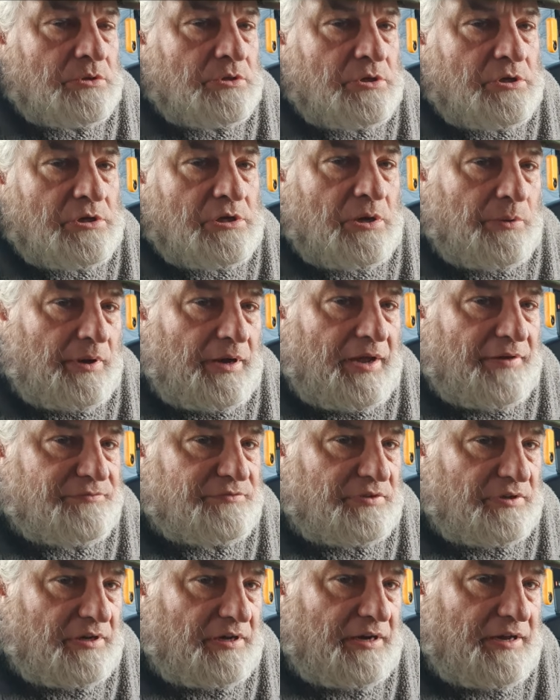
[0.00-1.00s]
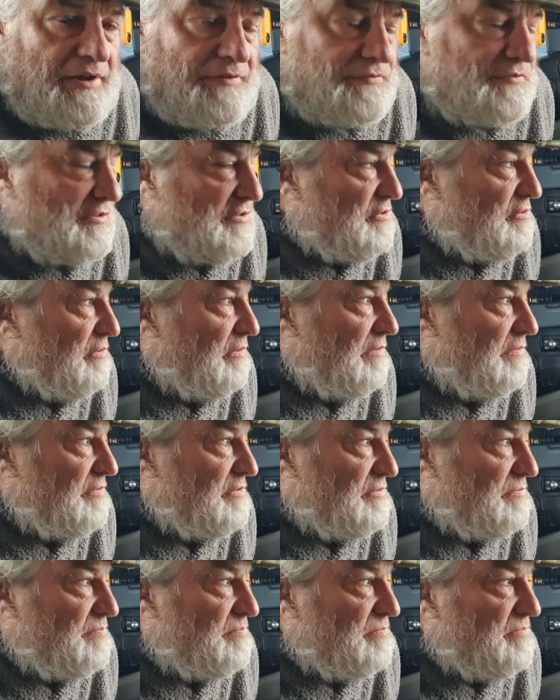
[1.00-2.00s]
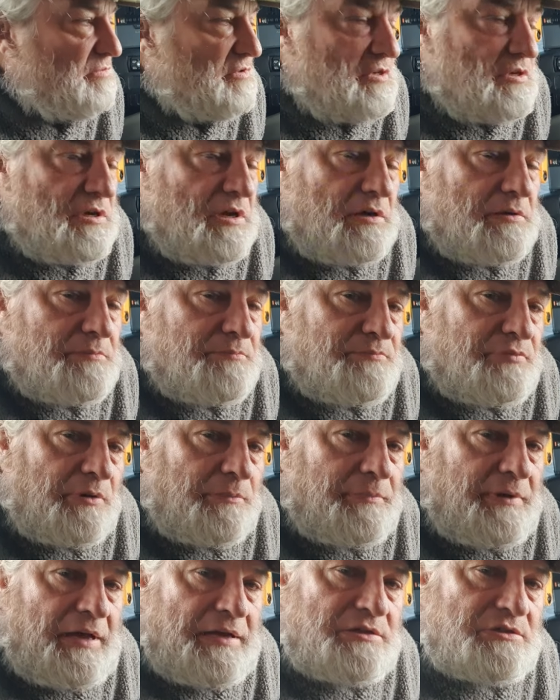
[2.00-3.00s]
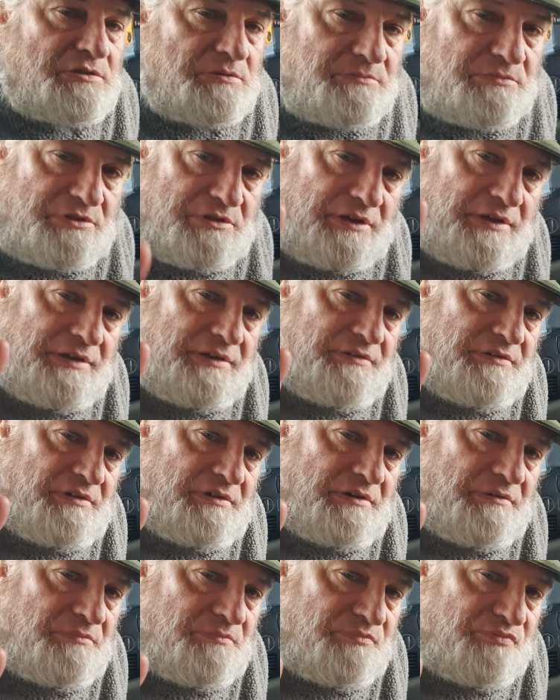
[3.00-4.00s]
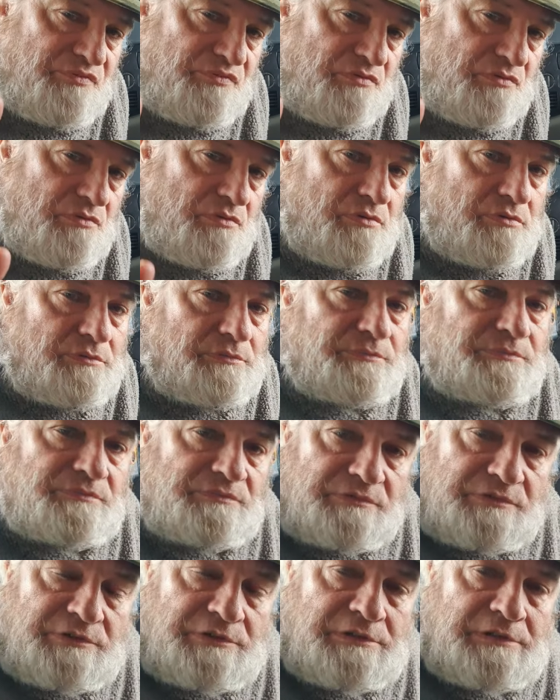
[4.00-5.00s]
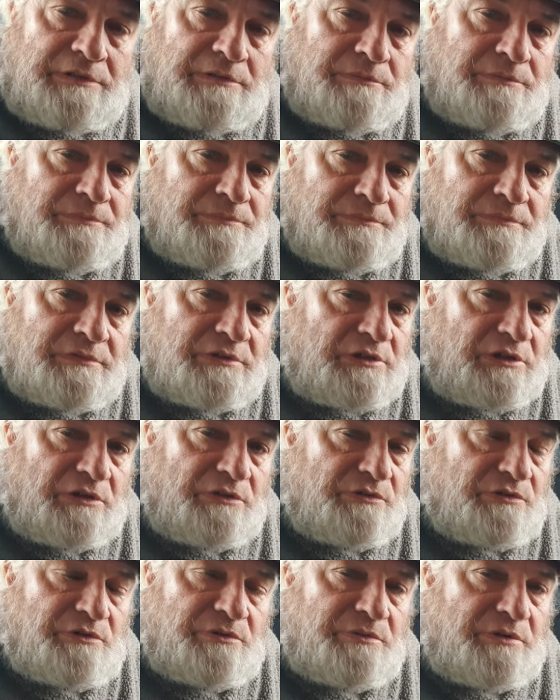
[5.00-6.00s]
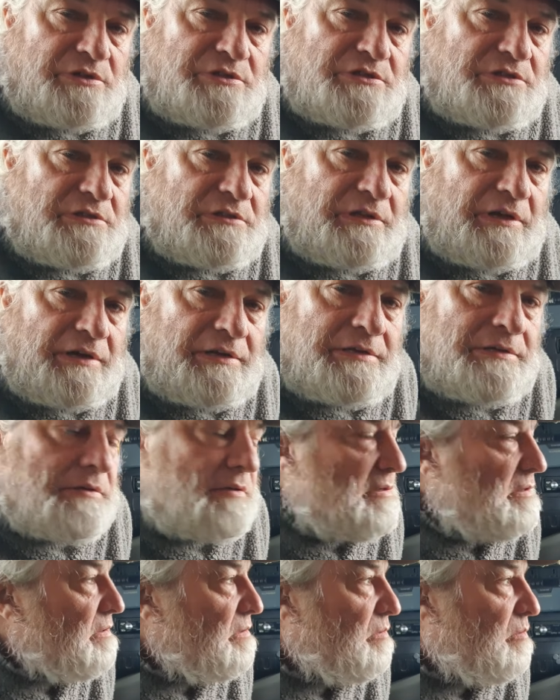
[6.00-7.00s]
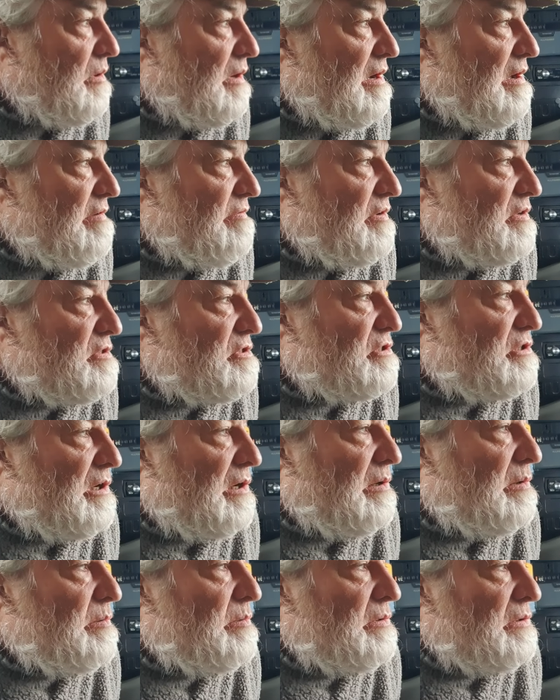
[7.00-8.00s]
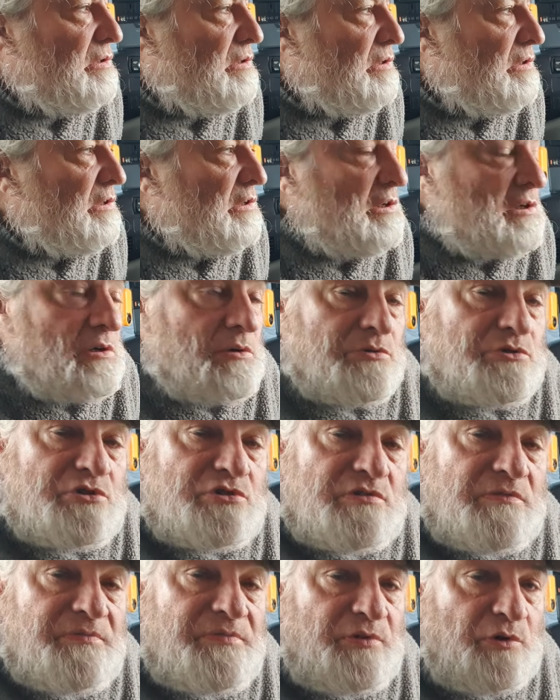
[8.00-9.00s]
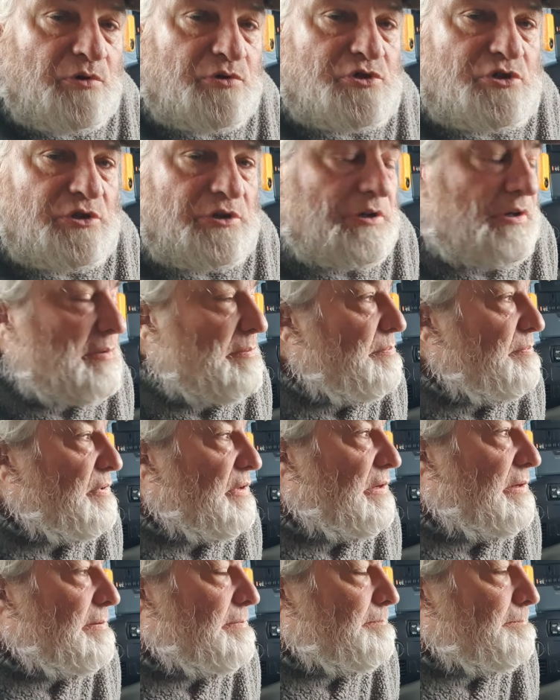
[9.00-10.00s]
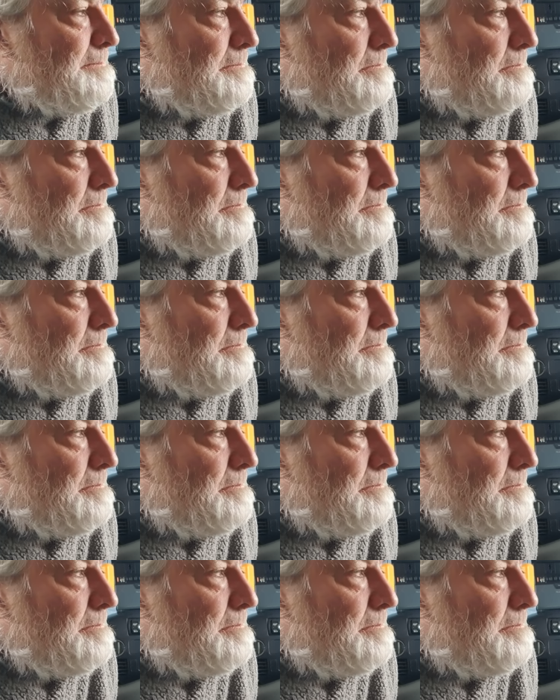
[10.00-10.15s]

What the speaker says: you know, I have to sort of, you know, put my hands up and say, you know, I can't do this today or whatever. So, which is unfortunate, but